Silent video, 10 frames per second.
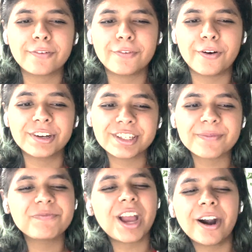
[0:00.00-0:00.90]
font,
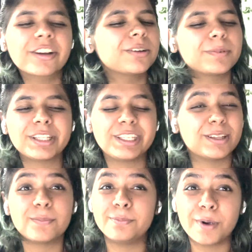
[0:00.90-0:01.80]
arguably
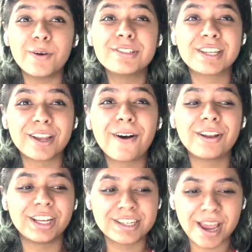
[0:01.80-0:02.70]
the most
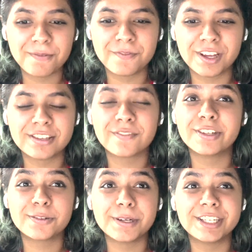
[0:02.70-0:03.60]
iconic typeface of the
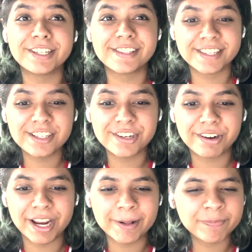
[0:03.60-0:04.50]
20th
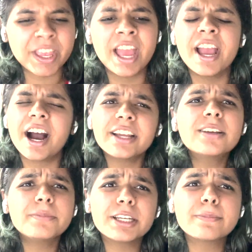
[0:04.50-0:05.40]
century.
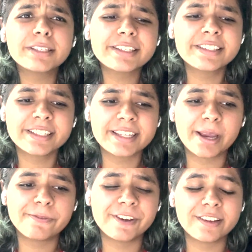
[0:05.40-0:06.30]
Other minimalistic
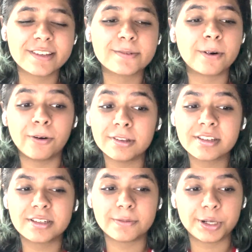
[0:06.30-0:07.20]
typefaces were
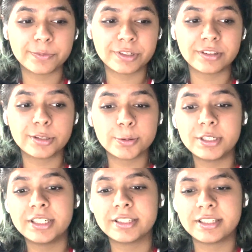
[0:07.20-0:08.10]
also developed in the
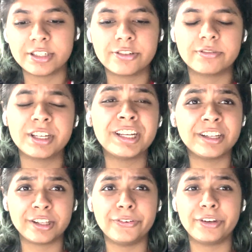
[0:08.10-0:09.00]
20th century,
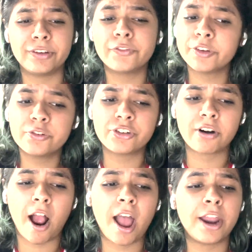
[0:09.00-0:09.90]
including
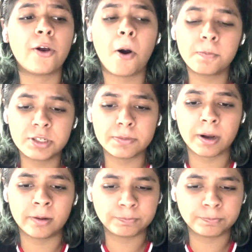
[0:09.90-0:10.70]
Futura and Optima.